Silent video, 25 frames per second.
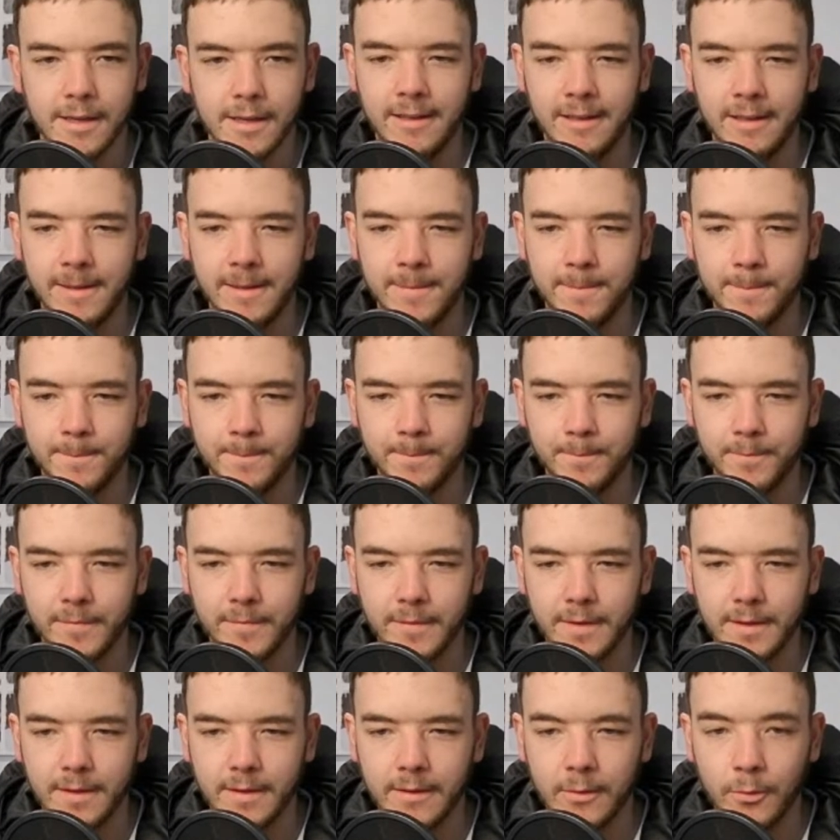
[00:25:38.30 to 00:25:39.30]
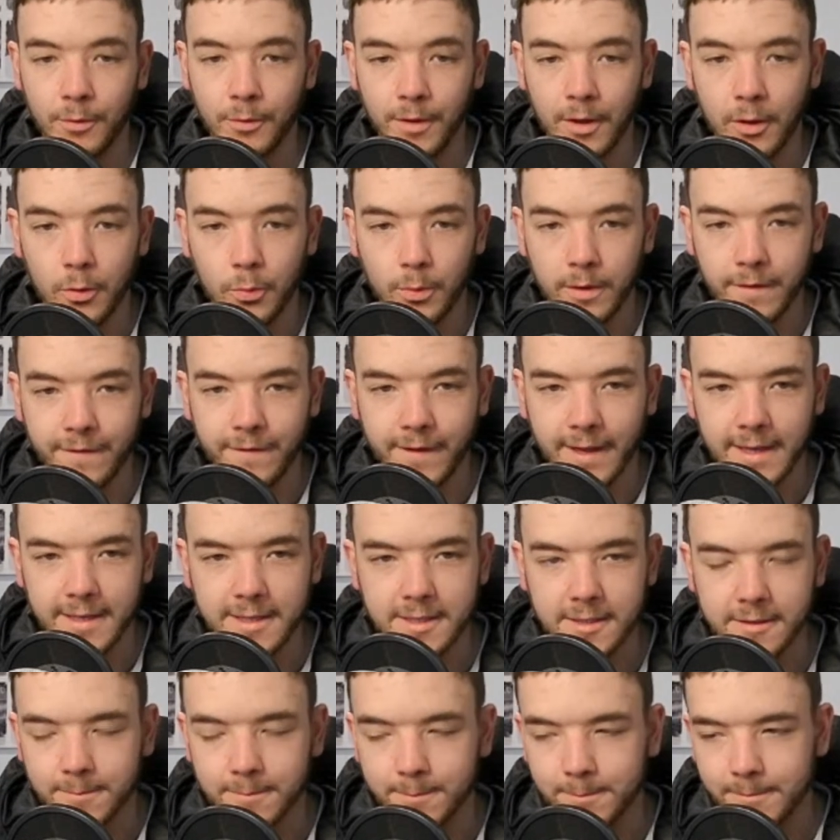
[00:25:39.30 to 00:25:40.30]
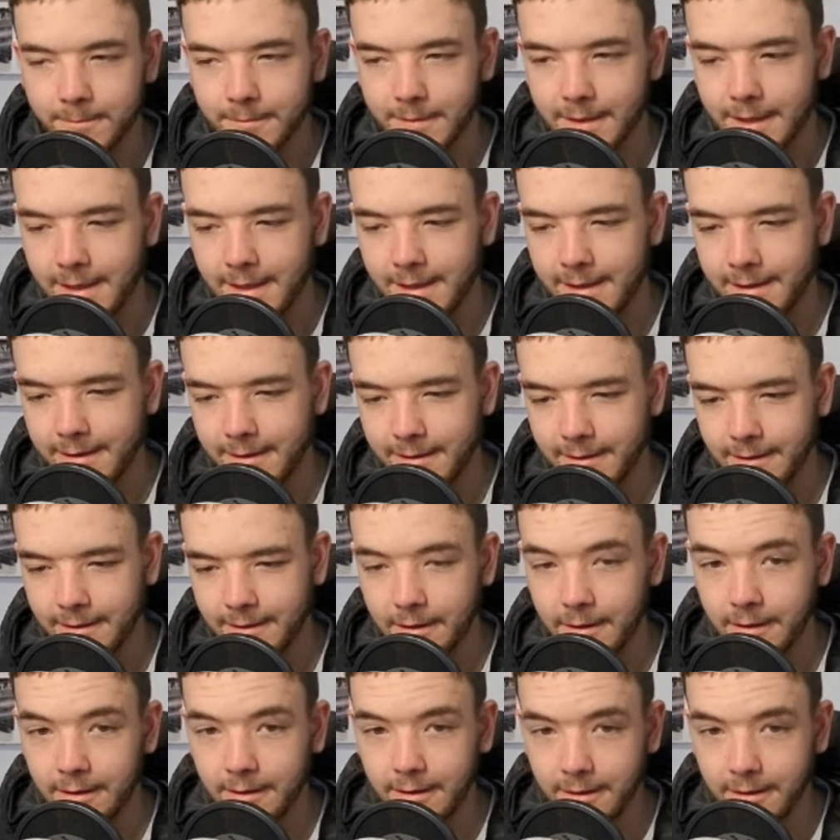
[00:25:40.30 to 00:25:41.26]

Although we faced them in